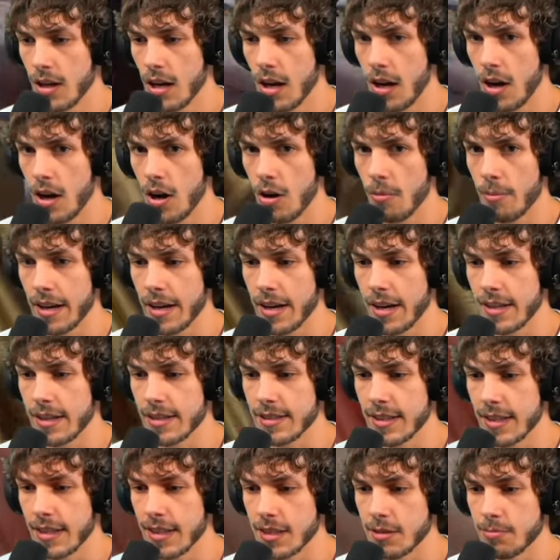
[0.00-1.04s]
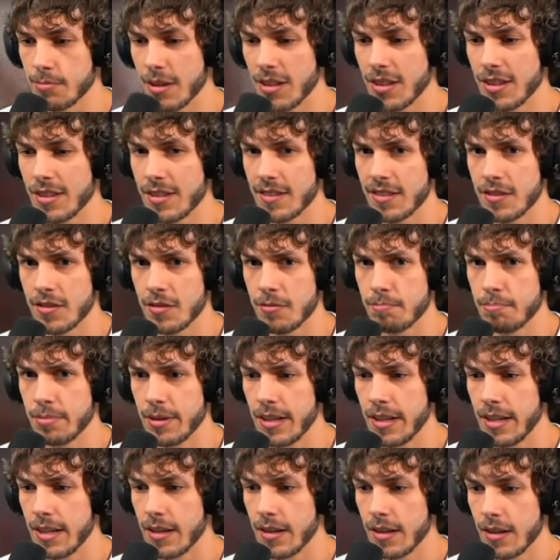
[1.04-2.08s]
Oh my god, it's like it's meant to
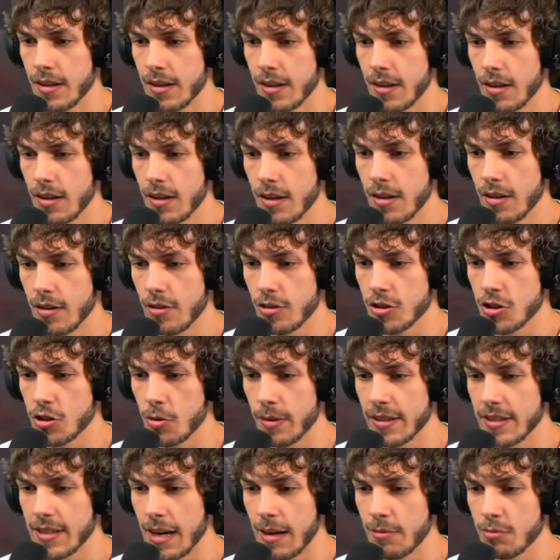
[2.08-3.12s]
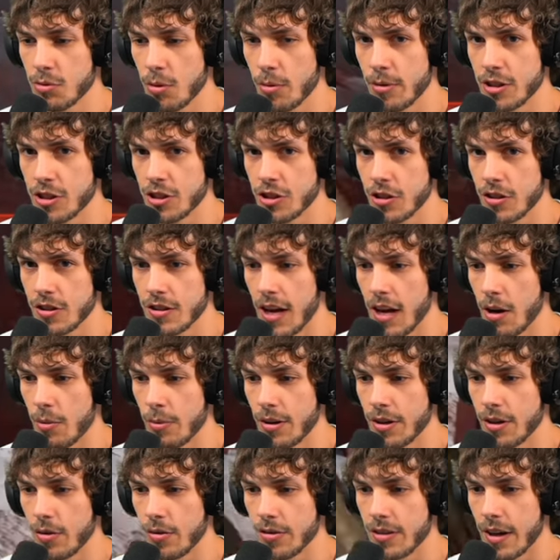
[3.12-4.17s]
be. There's so many times where we should die and
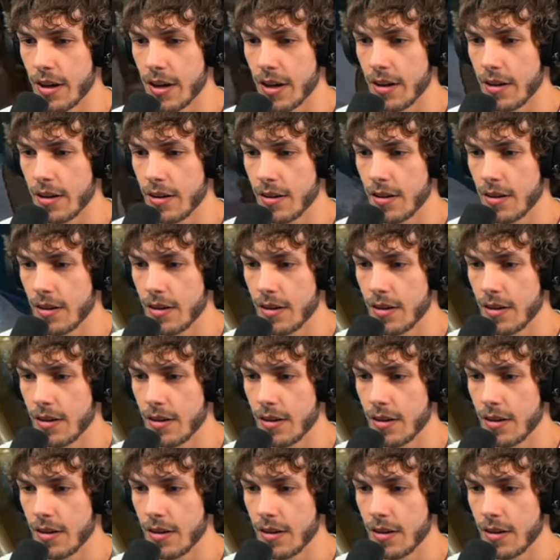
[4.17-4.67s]
we don't die.